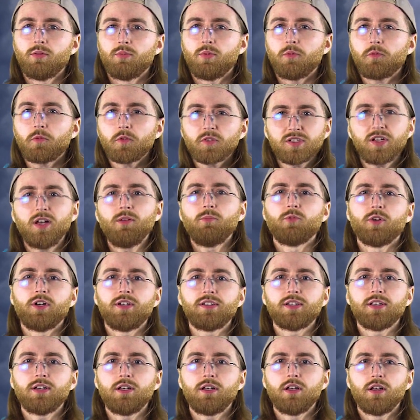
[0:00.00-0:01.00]
But for some
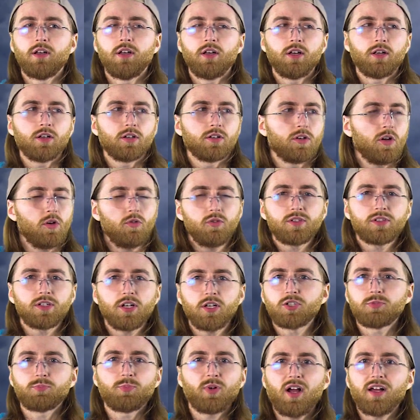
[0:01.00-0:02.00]
reason, no
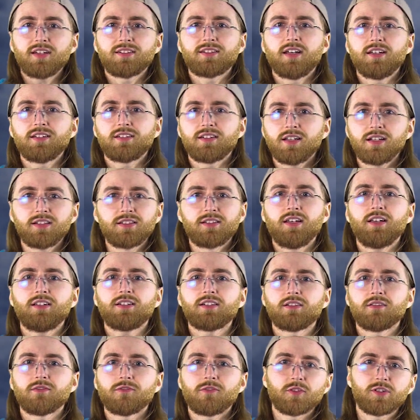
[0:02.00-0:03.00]
such process
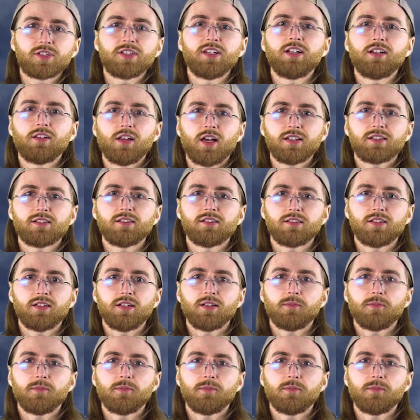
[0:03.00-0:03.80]
exists for sync licensing.